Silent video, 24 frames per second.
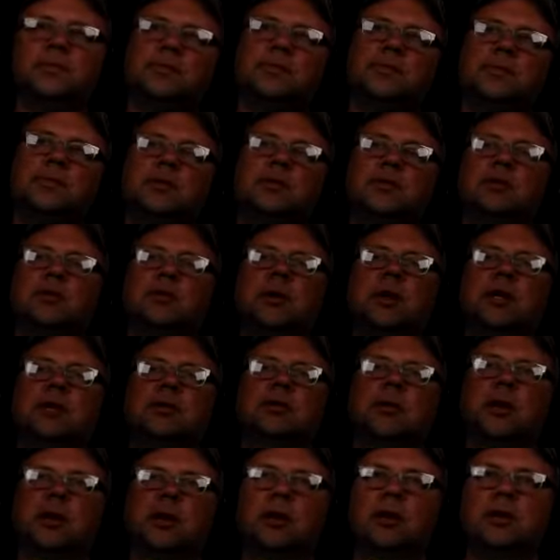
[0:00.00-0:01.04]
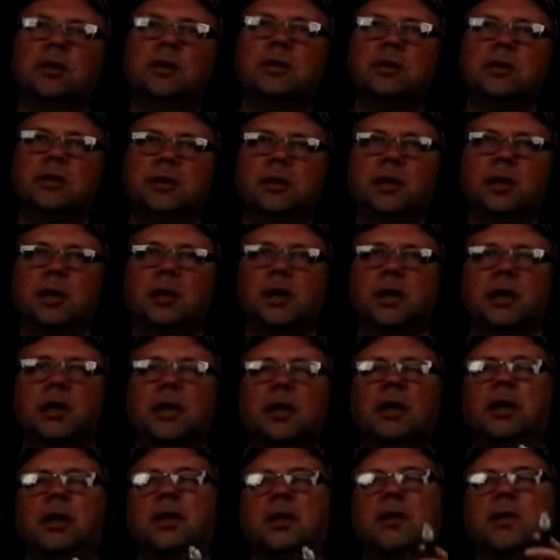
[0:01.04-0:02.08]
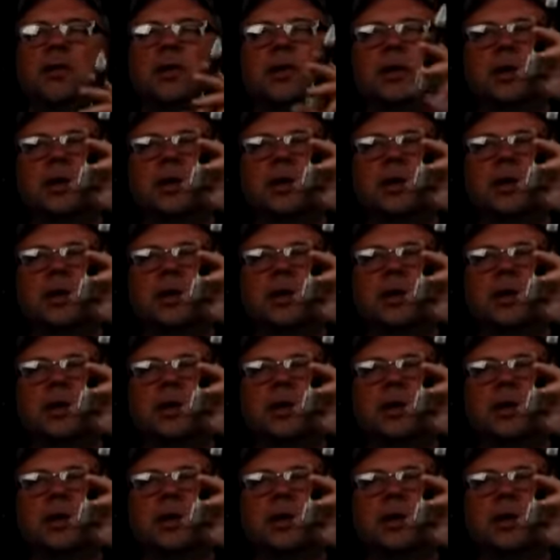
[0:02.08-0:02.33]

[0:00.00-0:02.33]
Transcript: this one rod. Now,